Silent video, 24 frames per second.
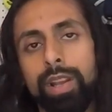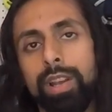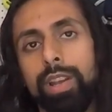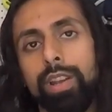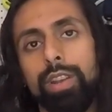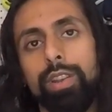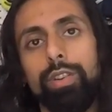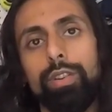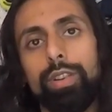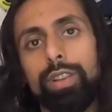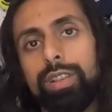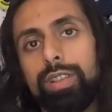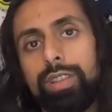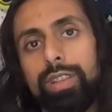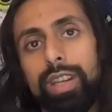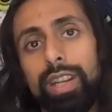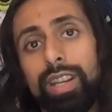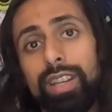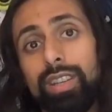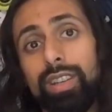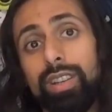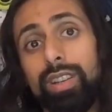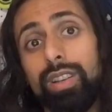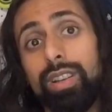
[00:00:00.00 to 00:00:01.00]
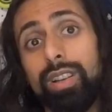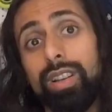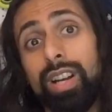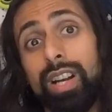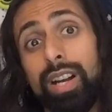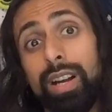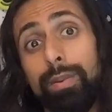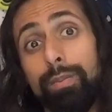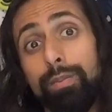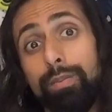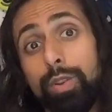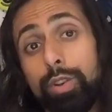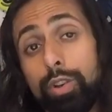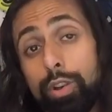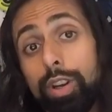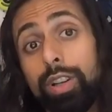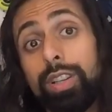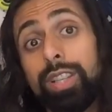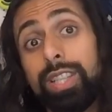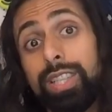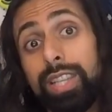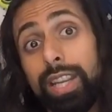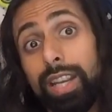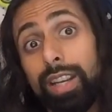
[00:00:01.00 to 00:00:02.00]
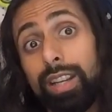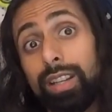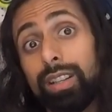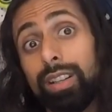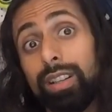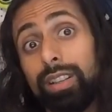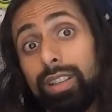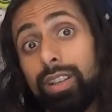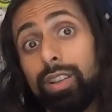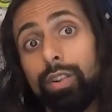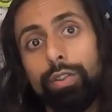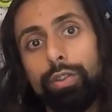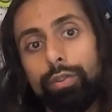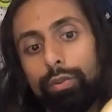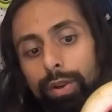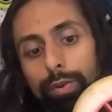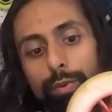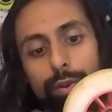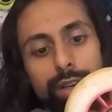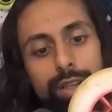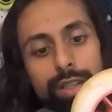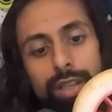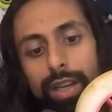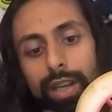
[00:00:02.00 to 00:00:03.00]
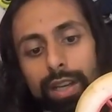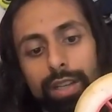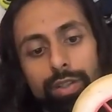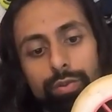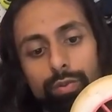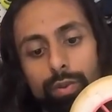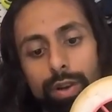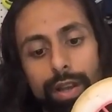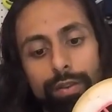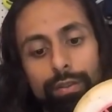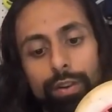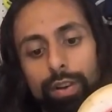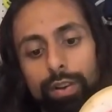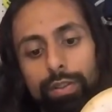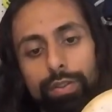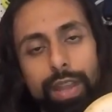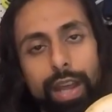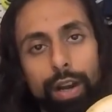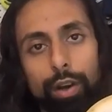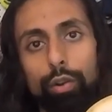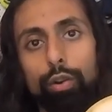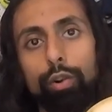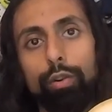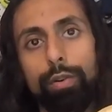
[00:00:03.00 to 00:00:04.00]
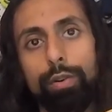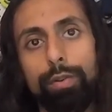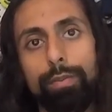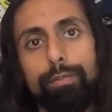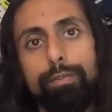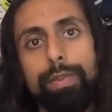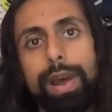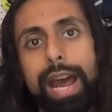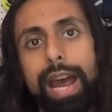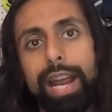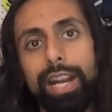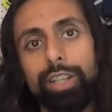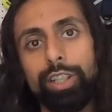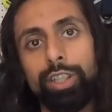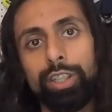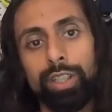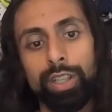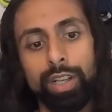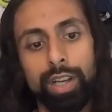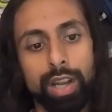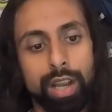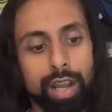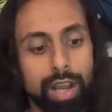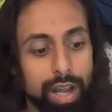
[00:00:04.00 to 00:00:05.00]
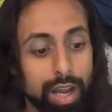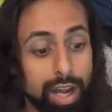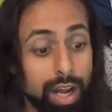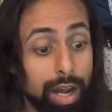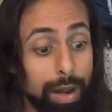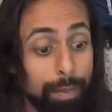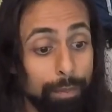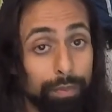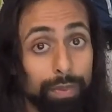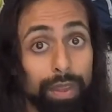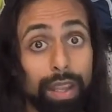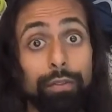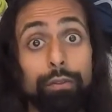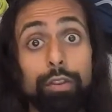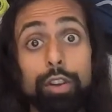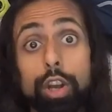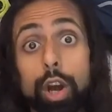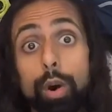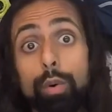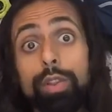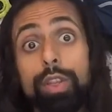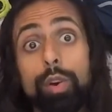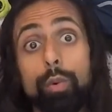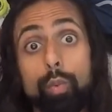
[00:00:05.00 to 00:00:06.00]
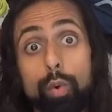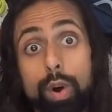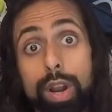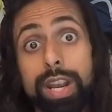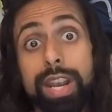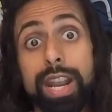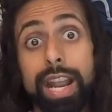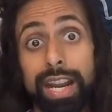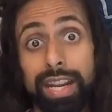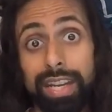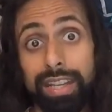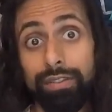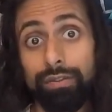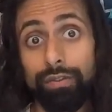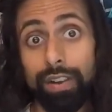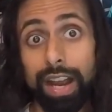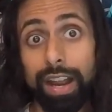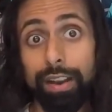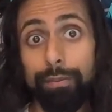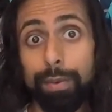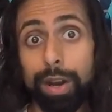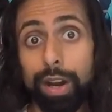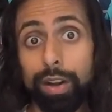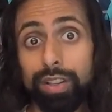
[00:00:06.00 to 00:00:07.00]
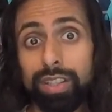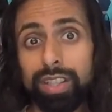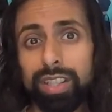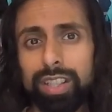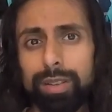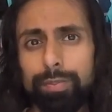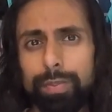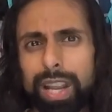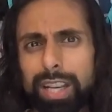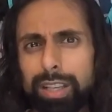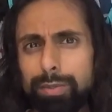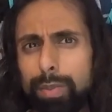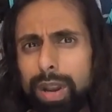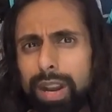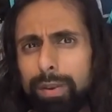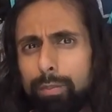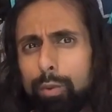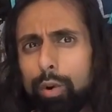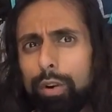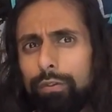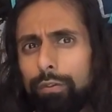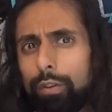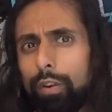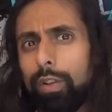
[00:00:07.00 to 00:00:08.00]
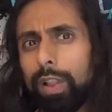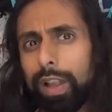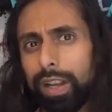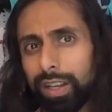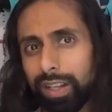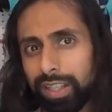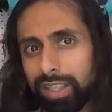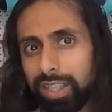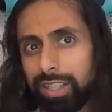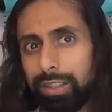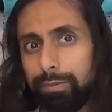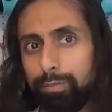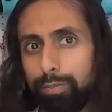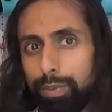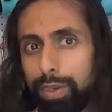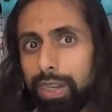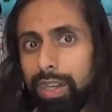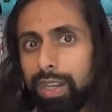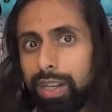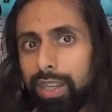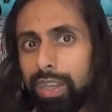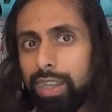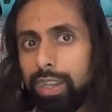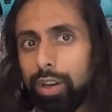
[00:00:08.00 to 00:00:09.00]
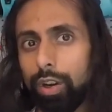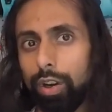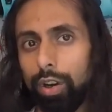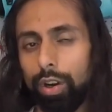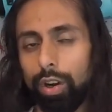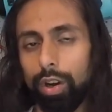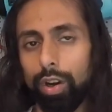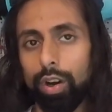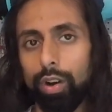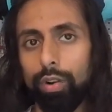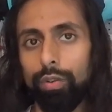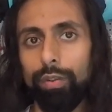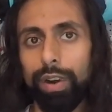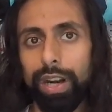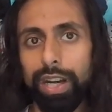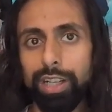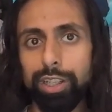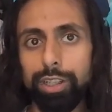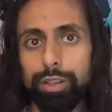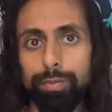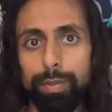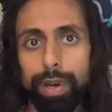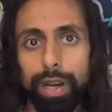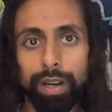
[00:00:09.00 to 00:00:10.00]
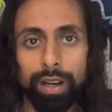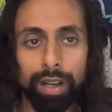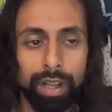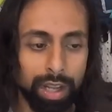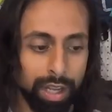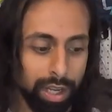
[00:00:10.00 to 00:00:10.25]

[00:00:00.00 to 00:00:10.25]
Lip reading: You could stick 3x110s, whatever, that whole batch. If you go with the 195 mounting system, that's meant more for like a speedier arrangement.